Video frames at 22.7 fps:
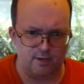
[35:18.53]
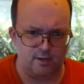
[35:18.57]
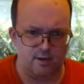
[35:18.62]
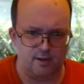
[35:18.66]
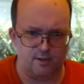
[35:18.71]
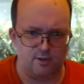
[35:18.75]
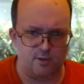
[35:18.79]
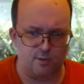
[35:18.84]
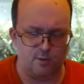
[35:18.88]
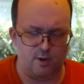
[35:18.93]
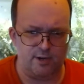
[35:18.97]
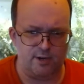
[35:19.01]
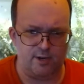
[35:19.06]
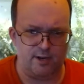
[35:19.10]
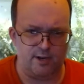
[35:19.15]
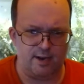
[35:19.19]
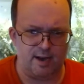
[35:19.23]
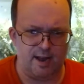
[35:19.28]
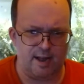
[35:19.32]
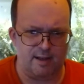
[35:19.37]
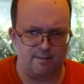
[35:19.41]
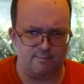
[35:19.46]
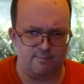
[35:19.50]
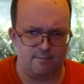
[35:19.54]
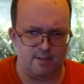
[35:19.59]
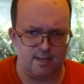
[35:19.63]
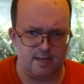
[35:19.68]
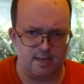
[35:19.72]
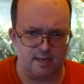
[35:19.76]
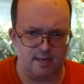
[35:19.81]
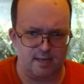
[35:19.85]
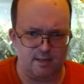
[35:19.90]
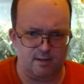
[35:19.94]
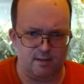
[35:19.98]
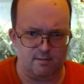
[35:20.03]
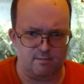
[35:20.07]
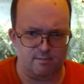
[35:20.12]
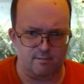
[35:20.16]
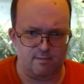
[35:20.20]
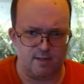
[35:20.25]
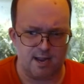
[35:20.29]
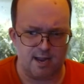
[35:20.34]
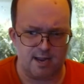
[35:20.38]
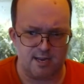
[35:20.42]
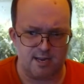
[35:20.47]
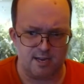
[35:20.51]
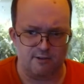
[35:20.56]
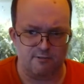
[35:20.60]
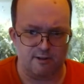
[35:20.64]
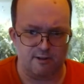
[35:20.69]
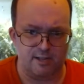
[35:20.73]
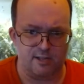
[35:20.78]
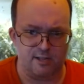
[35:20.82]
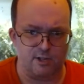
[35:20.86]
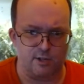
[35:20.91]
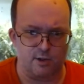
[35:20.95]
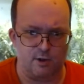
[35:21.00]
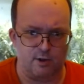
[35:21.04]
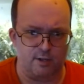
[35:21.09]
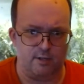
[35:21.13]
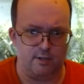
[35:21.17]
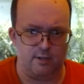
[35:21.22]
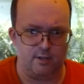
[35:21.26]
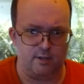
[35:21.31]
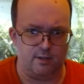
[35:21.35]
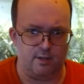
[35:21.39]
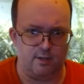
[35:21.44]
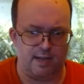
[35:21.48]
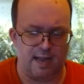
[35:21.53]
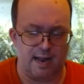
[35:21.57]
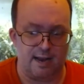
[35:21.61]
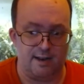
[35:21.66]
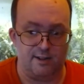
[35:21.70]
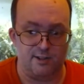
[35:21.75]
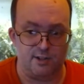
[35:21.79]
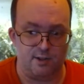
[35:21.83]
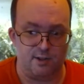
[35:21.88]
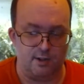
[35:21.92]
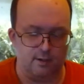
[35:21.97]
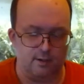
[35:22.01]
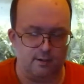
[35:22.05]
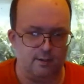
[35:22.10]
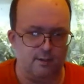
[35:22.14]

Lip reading: It's the one that you can have the heater inside the canister.